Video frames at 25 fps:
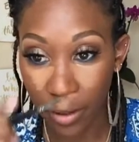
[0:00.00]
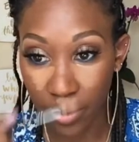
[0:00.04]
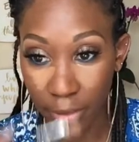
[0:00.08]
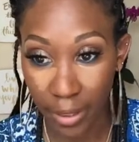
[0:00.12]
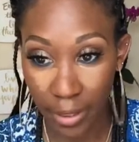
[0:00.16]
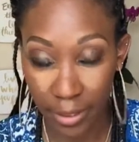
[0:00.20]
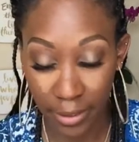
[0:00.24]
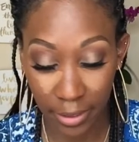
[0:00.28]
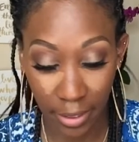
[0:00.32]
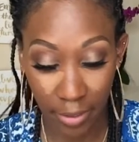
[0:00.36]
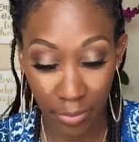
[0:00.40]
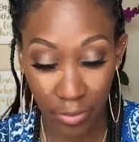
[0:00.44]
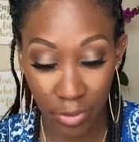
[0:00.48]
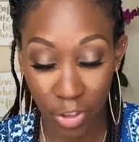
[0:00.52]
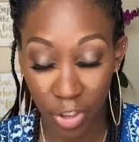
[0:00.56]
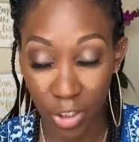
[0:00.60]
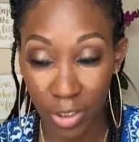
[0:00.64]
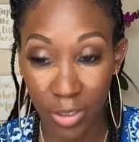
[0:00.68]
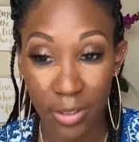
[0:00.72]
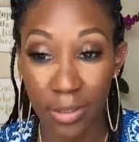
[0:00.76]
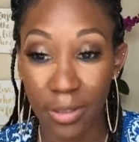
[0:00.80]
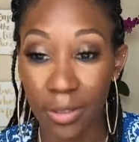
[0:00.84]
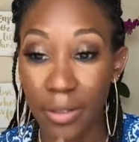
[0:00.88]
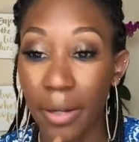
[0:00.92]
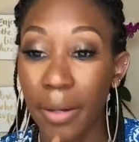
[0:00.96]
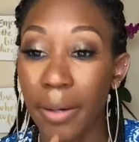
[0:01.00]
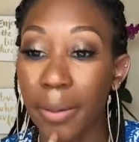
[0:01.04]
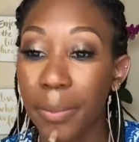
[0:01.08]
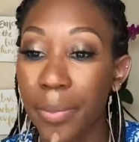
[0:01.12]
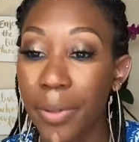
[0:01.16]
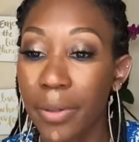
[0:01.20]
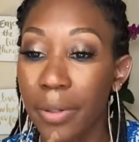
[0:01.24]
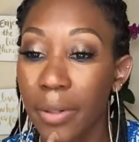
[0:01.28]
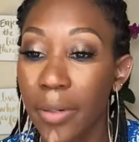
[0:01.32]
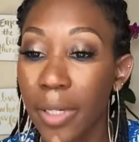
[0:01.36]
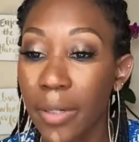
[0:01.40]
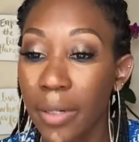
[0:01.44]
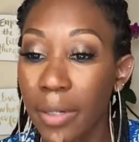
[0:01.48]
Like they would just dip
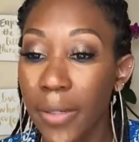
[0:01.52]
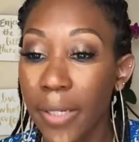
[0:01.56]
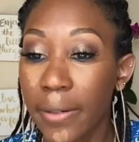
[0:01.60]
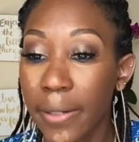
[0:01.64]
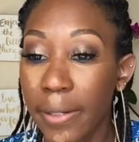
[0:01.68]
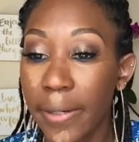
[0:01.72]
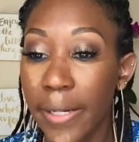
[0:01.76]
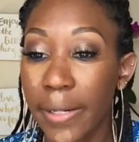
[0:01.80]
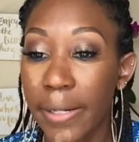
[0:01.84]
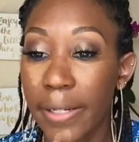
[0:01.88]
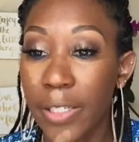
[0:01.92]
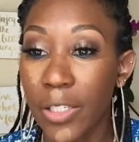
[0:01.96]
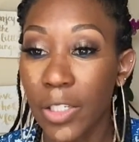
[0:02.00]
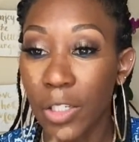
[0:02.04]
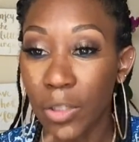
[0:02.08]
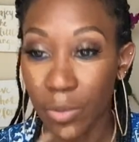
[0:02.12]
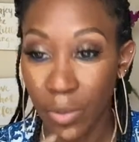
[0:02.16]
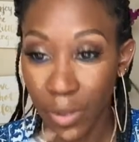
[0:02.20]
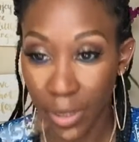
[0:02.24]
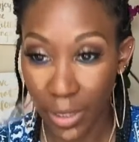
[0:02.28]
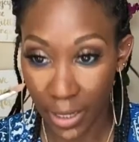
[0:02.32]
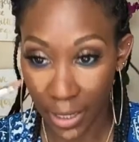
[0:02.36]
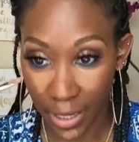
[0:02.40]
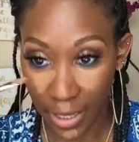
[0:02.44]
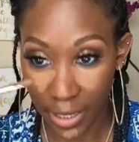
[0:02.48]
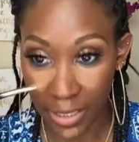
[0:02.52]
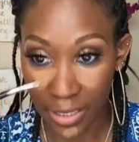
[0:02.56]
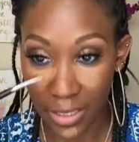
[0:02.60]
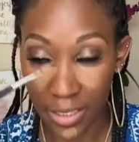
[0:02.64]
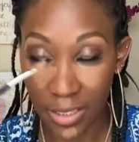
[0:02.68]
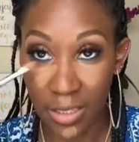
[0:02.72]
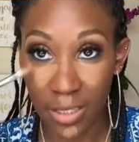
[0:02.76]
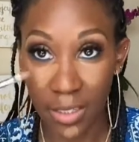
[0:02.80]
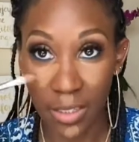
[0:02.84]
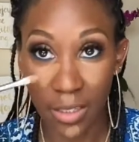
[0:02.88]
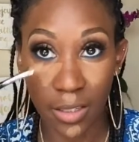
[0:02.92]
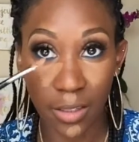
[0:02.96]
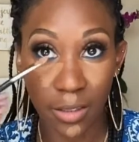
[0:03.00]
into it and I can
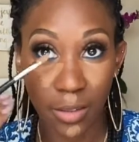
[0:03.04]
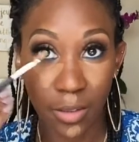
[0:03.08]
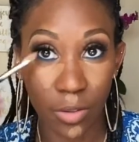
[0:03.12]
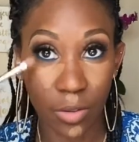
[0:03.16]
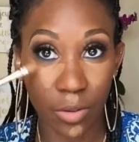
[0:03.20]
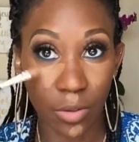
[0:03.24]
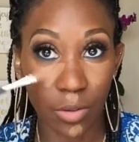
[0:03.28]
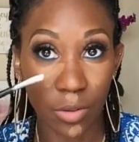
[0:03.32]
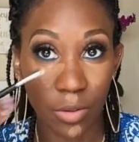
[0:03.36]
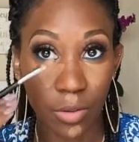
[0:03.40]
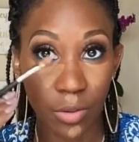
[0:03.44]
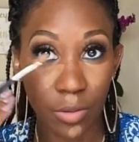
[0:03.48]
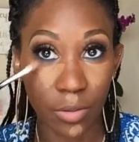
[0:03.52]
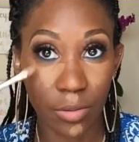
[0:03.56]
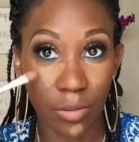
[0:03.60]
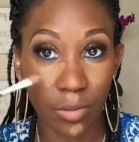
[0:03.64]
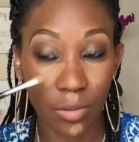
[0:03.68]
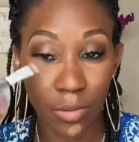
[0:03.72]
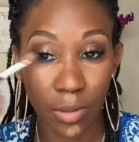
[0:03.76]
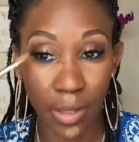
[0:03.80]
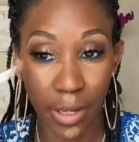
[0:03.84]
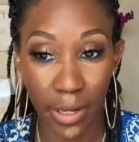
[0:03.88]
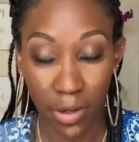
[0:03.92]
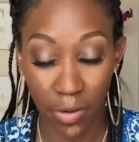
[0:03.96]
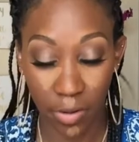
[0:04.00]
see the little like